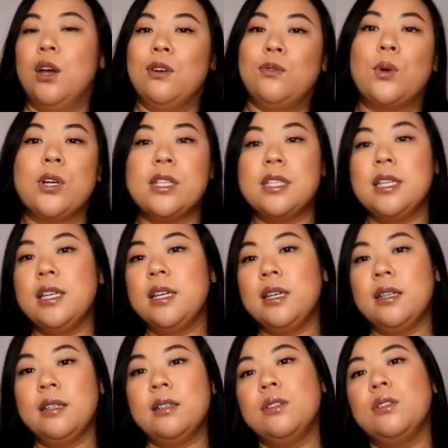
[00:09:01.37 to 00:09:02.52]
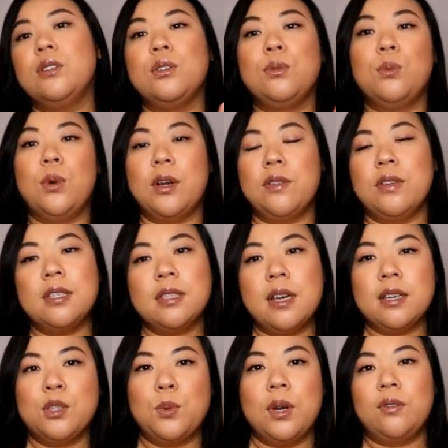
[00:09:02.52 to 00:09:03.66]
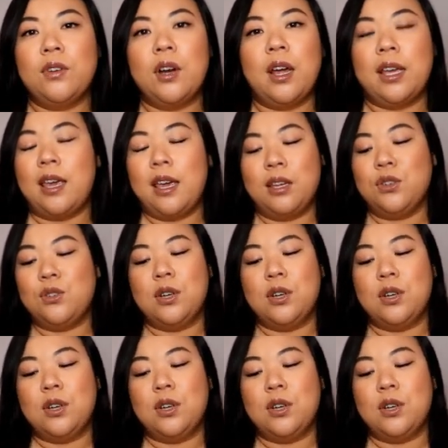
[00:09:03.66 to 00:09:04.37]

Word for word: 14, you wear this size, whatever, I can't